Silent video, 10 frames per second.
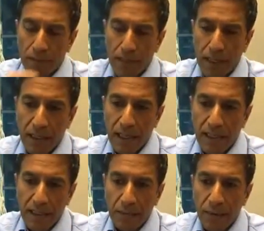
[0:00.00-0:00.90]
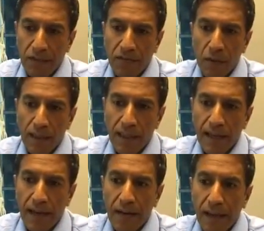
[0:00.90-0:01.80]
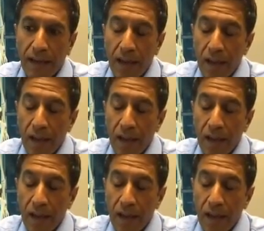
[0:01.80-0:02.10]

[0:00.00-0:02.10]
and get the blood flowing to that area,